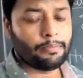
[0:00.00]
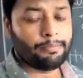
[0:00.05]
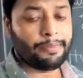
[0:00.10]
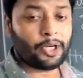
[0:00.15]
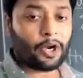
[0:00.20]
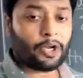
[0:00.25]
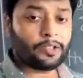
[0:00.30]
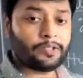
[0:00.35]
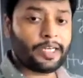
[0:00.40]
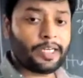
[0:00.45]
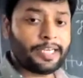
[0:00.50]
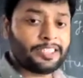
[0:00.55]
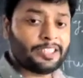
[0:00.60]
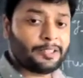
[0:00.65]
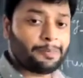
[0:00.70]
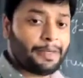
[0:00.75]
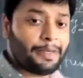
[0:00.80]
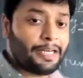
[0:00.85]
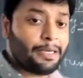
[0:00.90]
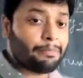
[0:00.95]
because the
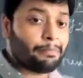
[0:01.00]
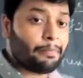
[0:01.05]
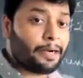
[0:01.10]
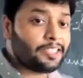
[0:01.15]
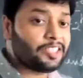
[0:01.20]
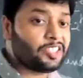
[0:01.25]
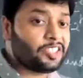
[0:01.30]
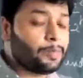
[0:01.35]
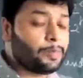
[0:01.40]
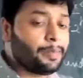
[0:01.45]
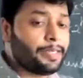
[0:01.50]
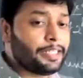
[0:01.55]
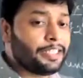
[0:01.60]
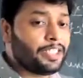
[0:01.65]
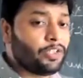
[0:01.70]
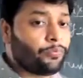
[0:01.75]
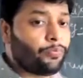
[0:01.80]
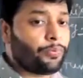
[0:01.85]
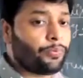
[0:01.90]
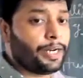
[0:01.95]
spin must be
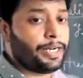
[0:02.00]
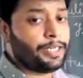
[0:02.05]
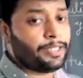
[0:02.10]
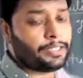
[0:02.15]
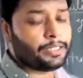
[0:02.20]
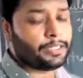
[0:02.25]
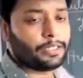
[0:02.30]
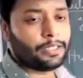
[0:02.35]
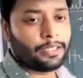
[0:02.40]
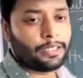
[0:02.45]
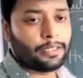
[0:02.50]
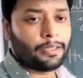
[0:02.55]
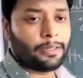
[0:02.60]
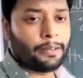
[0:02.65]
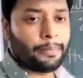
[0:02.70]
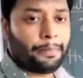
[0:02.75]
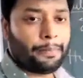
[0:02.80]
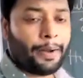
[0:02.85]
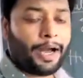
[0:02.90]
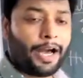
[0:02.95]
different
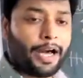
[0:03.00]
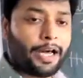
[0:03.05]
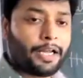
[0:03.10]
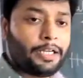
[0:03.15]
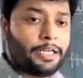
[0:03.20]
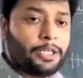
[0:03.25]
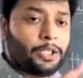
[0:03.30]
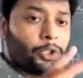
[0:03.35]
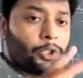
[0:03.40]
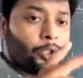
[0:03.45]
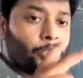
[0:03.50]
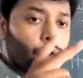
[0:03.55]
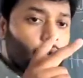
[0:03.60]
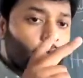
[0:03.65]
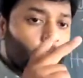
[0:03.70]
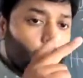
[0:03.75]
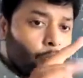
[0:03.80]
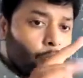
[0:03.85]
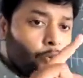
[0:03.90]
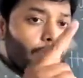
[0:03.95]

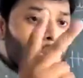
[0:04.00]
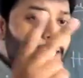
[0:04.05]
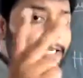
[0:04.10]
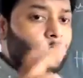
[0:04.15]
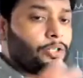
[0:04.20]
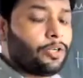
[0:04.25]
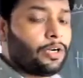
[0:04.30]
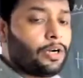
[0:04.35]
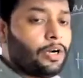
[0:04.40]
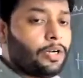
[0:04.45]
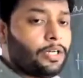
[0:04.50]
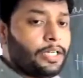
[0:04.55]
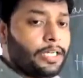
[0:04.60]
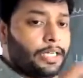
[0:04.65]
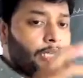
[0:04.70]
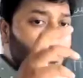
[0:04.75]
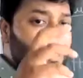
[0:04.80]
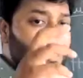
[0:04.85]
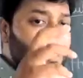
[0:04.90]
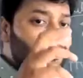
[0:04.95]
for two electrons
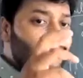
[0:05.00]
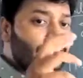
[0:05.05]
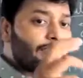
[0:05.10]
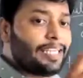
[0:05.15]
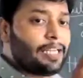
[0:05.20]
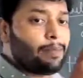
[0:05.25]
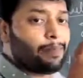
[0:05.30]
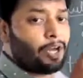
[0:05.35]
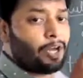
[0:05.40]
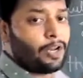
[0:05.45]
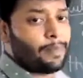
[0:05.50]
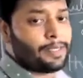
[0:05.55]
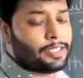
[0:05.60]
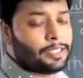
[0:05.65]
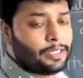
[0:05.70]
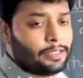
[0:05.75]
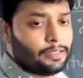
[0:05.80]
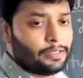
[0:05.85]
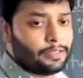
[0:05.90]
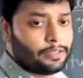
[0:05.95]
in a same
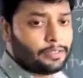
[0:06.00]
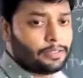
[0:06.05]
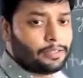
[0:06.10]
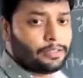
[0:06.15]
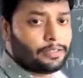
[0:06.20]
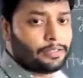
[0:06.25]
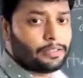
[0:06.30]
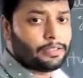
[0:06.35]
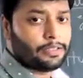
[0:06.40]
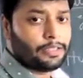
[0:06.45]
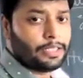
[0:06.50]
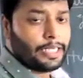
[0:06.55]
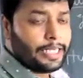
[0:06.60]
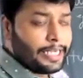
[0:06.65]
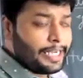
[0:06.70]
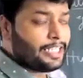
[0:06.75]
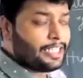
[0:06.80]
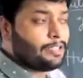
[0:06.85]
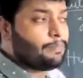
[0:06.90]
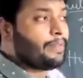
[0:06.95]
orbital.
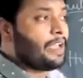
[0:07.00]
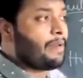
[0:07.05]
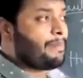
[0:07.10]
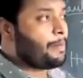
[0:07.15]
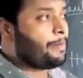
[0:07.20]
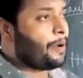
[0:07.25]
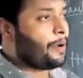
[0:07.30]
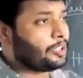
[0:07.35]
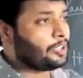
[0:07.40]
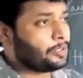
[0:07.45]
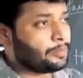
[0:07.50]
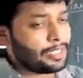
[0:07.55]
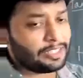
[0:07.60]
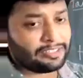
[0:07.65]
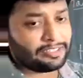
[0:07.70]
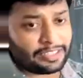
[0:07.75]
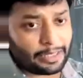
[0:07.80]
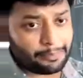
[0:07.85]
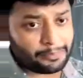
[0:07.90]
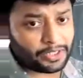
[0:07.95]
It may be possible
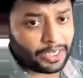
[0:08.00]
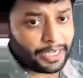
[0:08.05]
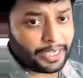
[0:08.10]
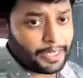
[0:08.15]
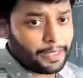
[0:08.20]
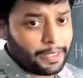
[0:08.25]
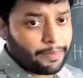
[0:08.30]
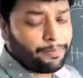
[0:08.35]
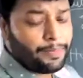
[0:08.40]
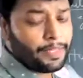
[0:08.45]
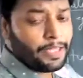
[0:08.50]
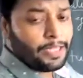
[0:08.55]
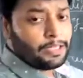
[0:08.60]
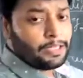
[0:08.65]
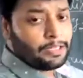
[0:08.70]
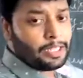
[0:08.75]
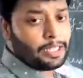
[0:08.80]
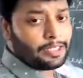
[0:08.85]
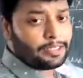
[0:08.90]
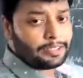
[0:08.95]
sometime
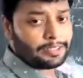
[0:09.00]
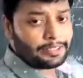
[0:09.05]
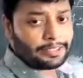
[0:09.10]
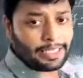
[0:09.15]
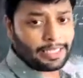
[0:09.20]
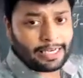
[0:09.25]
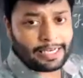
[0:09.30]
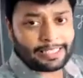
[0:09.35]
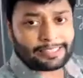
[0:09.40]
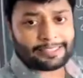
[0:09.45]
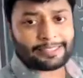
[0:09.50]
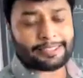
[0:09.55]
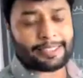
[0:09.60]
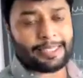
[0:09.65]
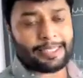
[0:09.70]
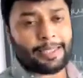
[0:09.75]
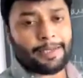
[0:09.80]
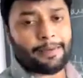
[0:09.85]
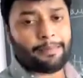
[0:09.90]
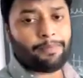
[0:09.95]
the cell is
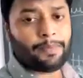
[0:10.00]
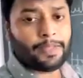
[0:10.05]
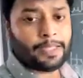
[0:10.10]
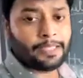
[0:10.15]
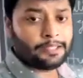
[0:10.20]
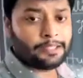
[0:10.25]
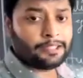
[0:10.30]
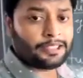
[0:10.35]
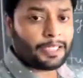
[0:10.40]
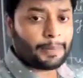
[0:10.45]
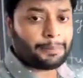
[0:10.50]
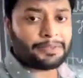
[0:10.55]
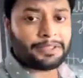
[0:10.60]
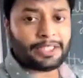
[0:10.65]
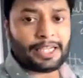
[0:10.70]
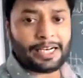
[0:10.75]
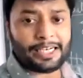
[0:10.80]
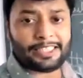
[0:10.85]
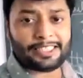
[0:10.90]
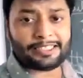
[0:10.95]
same,
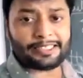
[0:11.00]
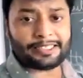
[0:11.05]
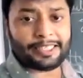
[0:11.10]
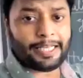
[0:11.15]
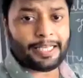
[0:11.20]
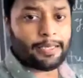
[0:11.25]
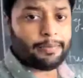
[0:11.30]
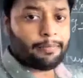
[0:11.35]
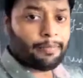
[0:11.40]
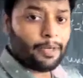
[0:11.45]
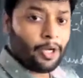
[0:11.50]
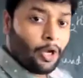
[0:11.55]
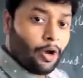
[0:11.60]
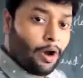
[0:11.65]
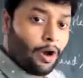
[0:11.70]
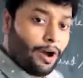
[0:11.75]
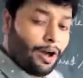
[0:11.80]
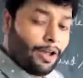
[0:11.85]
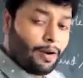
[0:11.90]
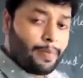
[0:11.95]
subcell is the same,
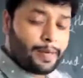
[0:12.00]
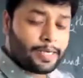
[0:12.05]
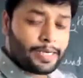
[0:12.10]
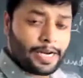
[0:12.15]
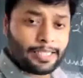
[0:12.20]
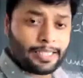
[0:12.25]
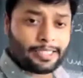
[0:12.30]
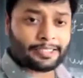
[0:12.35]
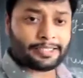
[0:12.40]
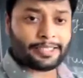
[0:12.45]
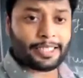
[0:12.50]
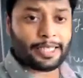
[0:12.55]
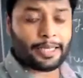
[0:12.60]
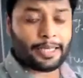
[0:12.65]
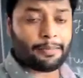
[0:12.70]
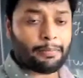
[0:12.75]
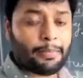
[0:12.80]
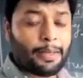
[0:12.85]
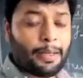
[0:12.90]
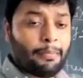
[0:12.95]
orbital is the
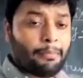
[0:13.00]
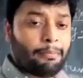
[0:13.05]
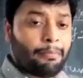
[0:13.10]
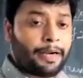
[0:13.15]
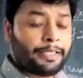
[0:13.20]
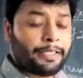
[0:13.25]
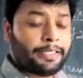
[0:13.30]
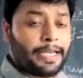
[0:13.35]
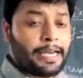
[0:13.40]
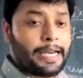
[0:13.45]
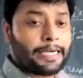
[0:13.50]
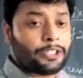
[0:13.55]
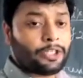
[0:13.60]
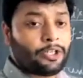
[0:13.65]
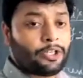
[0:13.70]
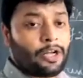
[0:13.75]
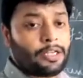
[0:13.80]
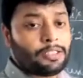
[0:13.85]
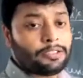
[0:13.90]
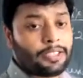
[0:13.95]
same, but
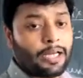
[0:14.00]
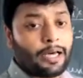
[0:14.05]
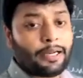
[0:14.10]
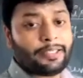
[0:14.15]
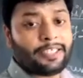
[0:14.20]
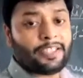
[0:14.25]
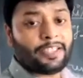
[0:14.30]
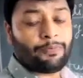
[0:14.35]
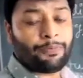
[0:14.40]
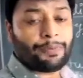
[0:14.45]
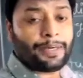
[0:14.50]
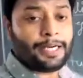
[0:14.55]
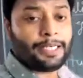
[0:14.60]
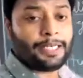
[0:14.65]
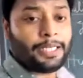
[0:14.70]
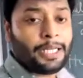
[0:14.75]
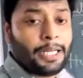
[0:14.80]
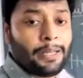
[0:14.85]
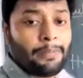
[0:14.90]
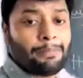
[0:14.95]
electrons are
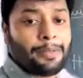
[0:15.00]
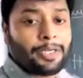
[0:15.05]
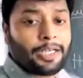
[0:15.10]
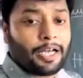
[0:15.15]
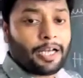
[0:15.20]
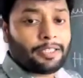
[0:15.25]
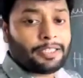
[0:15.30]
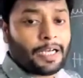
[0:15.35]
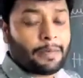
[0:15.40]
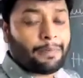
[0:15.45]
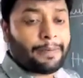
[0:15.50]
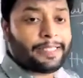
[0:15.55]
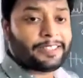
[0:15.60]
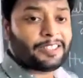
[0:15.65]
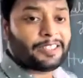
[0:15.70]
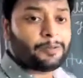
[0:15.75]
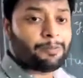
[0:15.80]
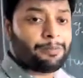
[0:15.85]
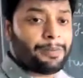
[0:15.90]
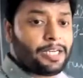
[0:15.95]
different because of
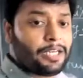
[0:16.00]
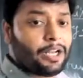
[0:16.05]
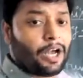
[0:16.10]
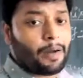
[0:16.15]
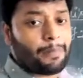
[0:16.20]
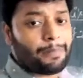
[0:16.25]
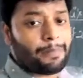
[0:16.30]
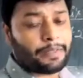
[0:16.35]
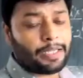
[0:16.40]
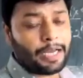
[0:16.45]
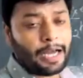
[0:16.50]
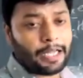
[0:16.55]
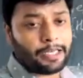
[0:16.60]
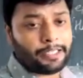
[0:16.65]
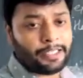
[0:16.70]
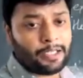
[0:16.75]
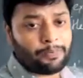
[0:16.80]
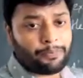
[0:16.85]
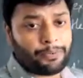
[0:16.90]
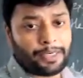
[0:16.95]
spin
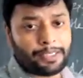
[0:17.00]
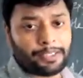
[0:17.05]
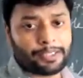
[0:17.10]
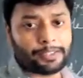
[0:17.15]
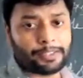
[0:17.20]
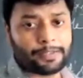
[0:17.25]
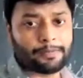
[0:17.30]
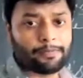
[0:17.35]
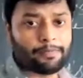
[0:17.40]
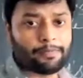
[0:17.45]
are different.